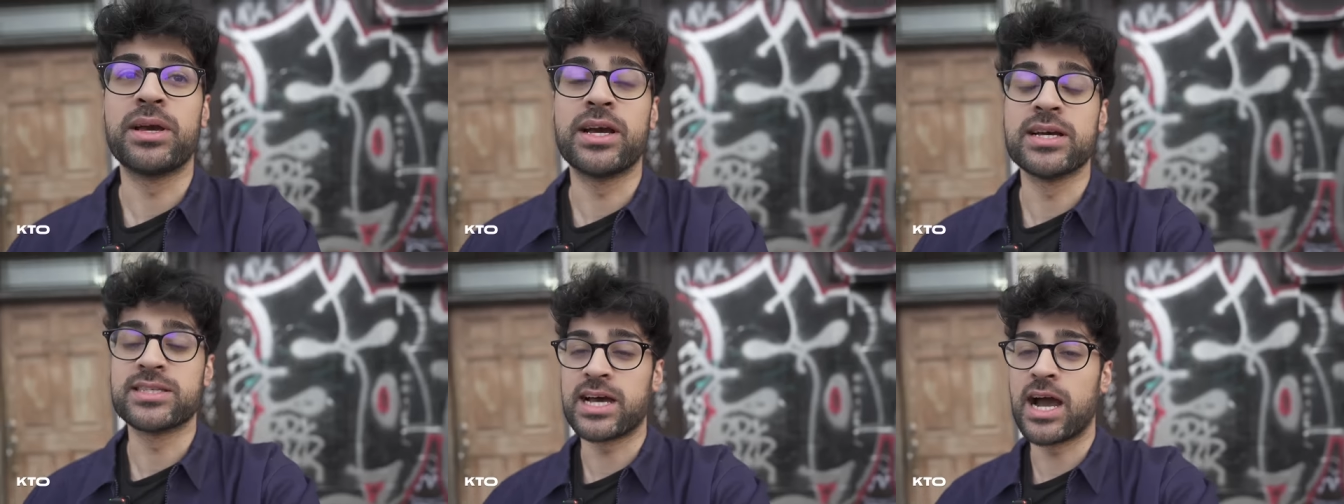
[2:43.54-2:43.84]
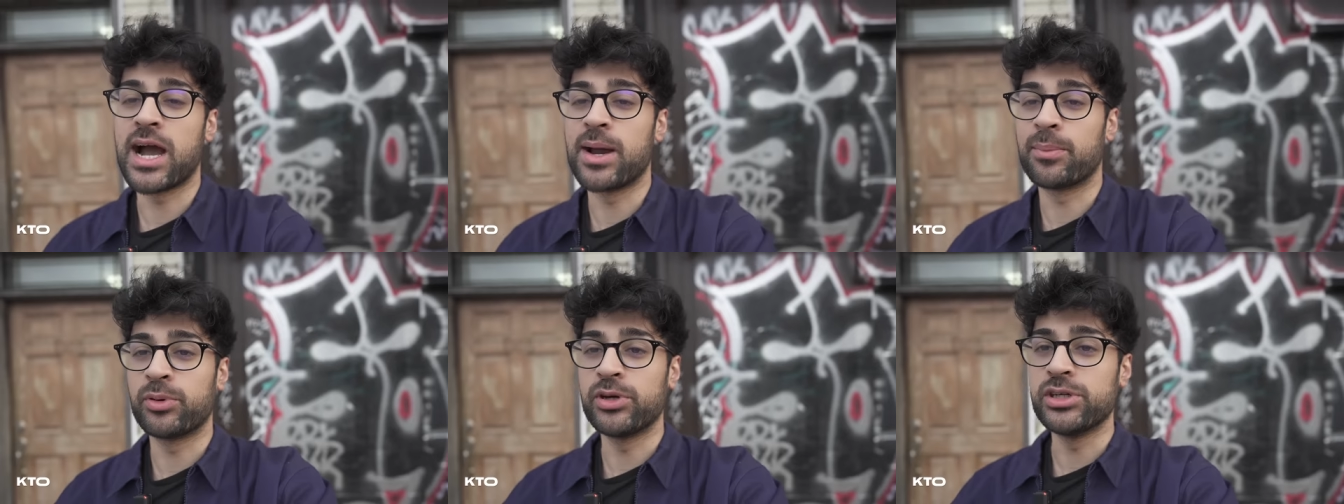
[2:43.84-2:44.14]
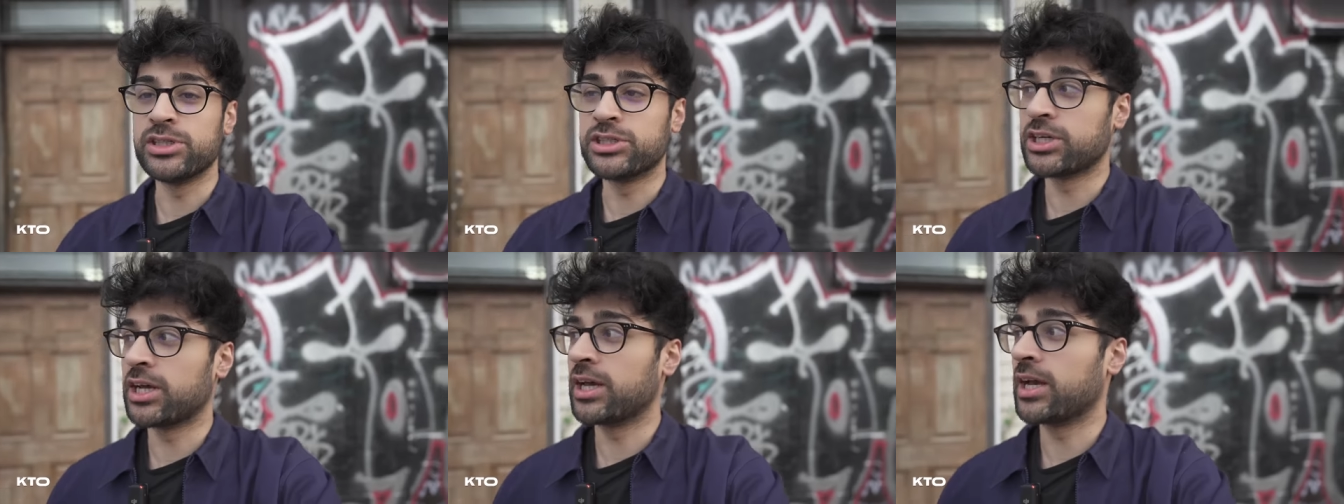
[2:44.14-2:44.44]
because I
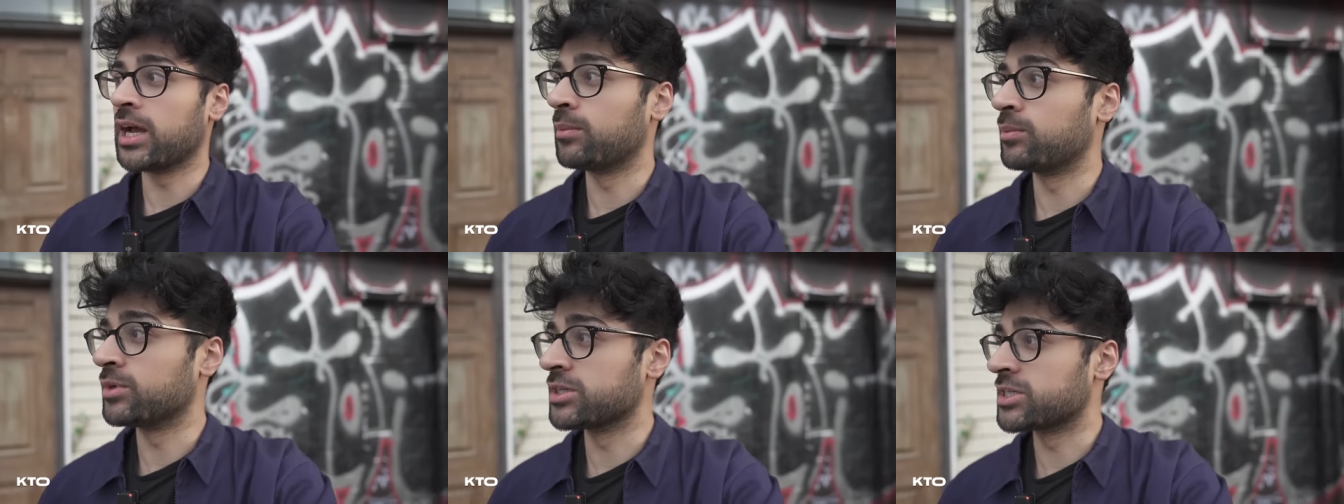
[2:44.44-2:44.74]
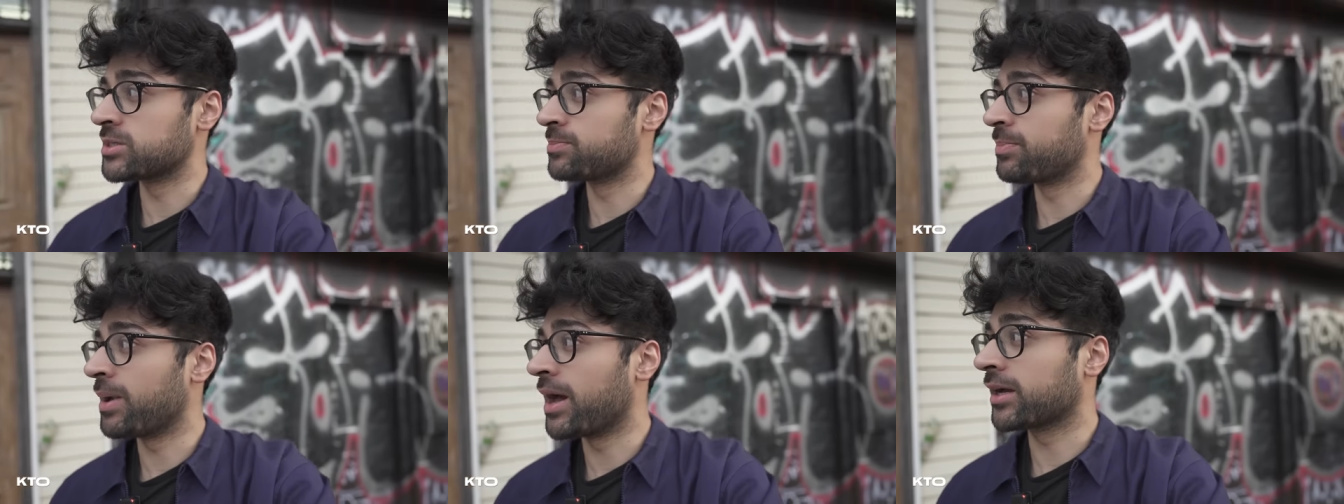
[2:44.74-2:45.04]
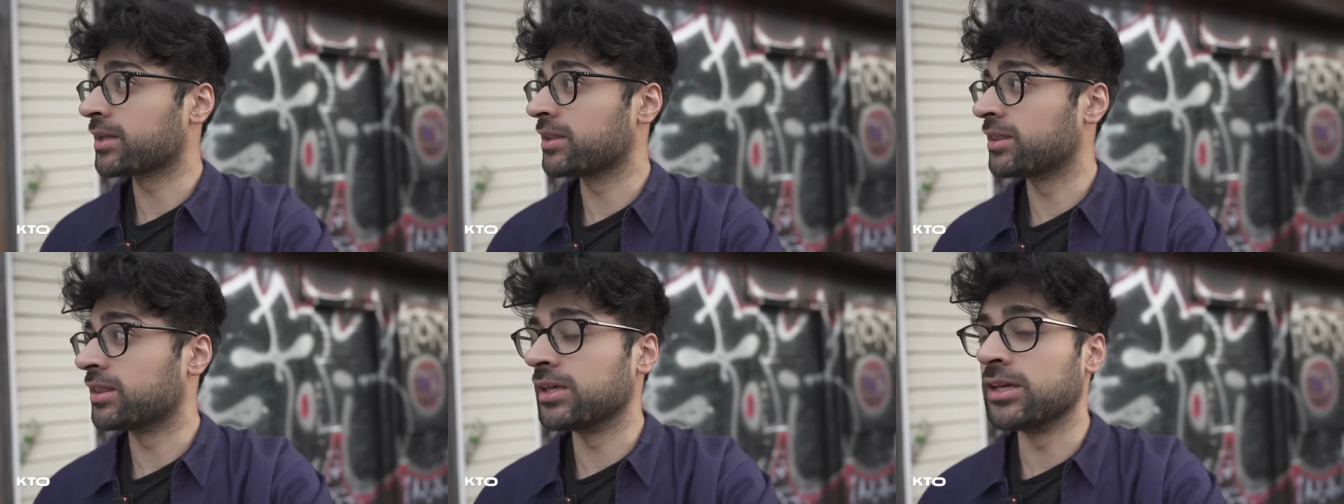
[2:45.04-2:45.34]
appreciate and
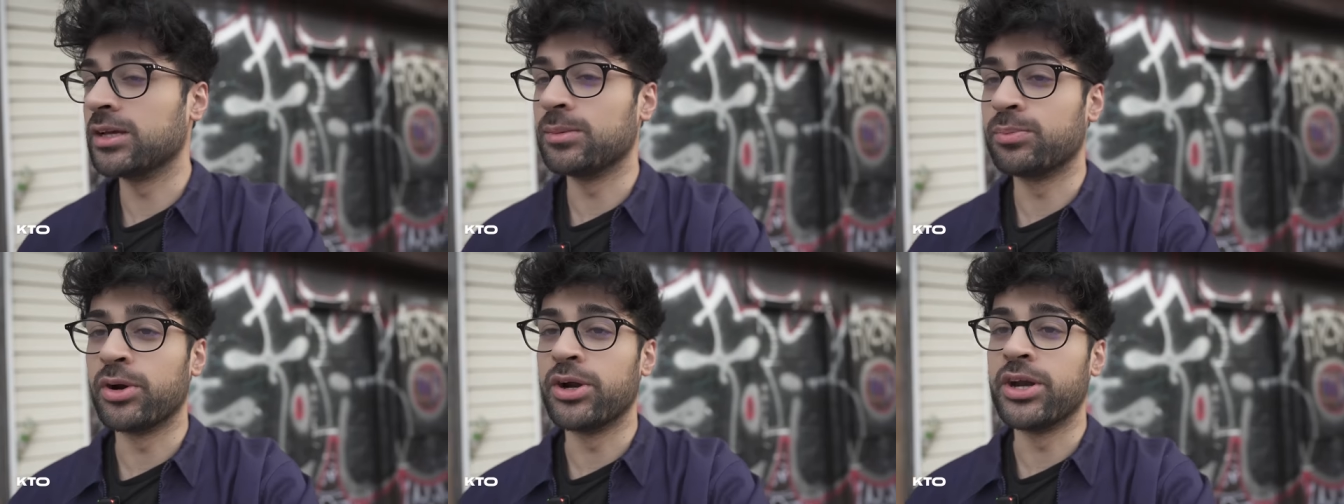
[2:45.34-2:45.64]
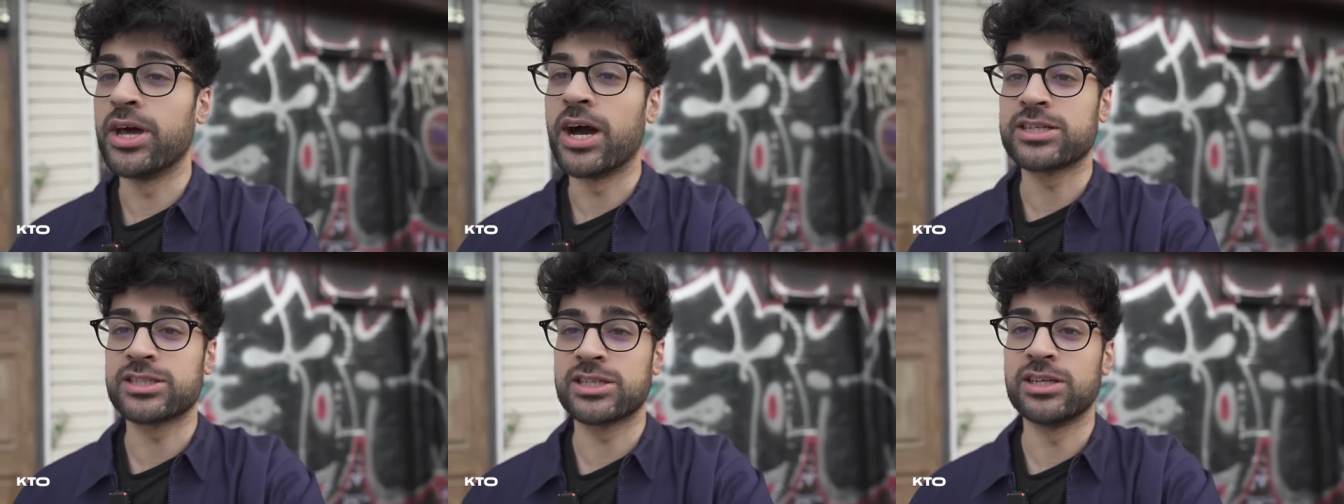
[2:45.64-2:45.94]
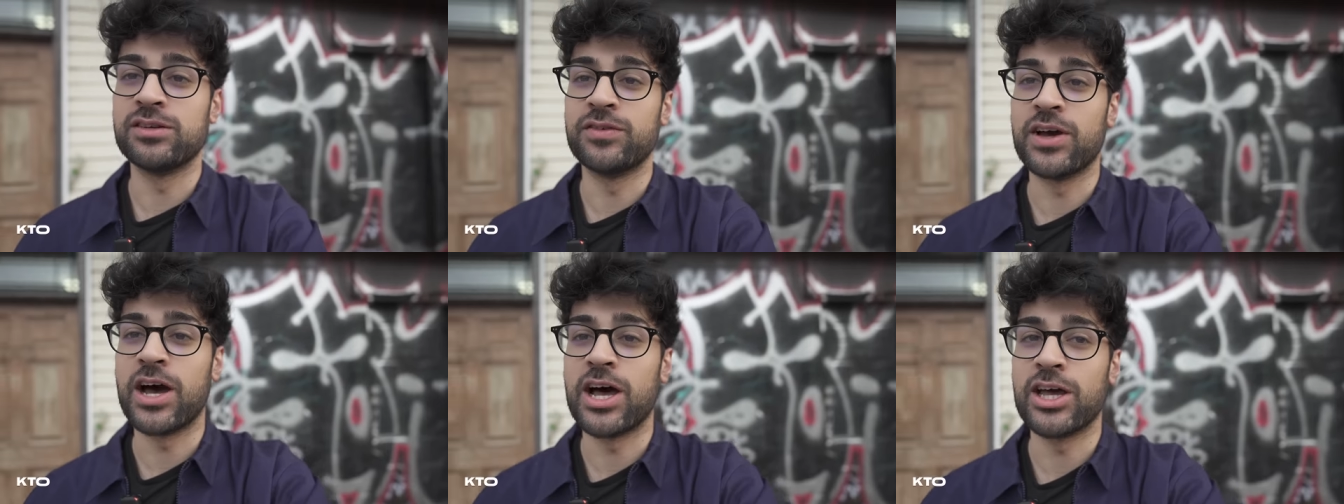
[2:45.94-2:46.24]
respect the
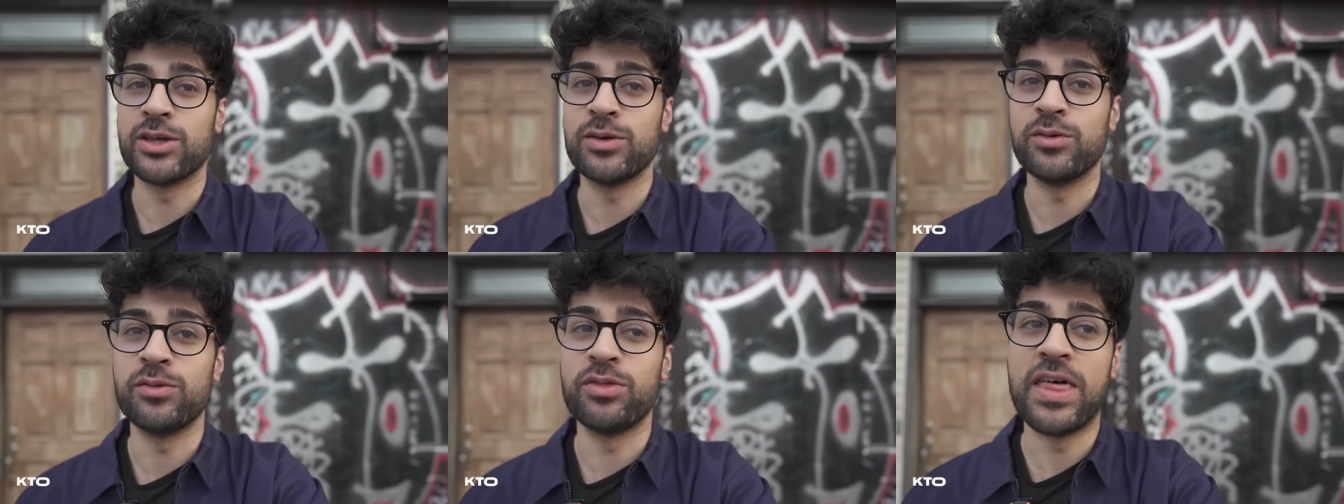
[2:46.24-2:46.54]
production value